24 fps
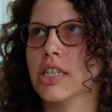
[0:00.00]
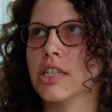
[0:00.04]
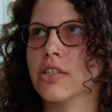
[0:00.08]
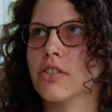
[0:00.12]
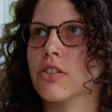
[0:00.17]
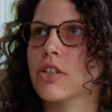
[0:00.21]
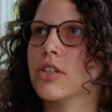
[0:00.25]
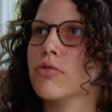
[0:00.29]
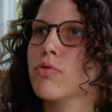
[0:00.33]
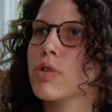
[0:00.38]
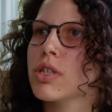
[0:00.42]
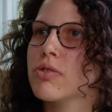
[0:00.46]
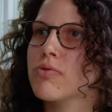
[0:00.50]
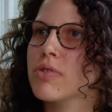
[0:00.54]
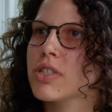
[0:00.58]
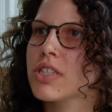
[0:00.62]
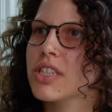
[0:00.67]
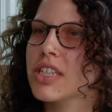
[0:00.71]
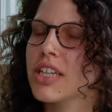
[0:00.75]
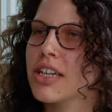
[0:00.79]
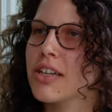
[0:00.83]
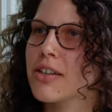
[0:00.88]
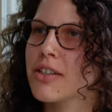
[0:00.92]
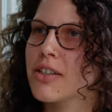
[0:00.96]
Sorry, what was
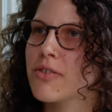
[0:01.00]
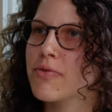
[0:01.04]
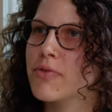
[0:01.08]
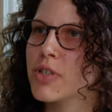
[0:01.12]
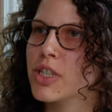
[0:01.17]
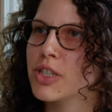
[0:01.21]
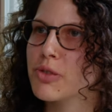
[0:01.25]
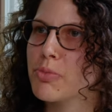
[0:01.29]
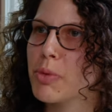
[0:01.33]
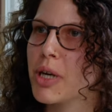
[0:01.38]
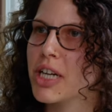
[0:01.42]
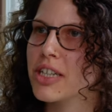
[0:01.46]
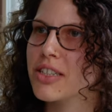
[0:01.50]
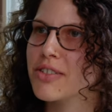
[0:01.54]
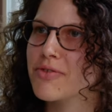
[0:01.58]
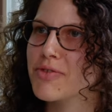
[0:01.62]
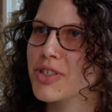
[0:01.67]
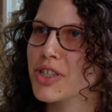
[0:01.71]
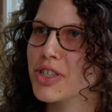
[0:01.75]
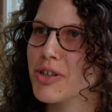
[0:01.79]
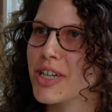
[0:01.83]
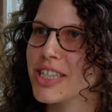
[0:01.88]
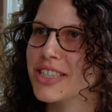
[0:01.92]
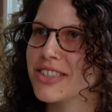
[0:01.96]
the uh, the first part of
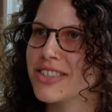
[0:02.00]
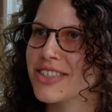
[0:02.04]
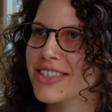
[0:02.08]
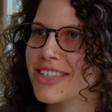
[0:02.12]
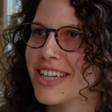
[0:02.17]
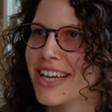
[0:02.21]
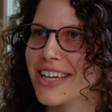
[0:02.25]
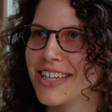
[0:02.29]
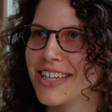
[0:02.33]
your question?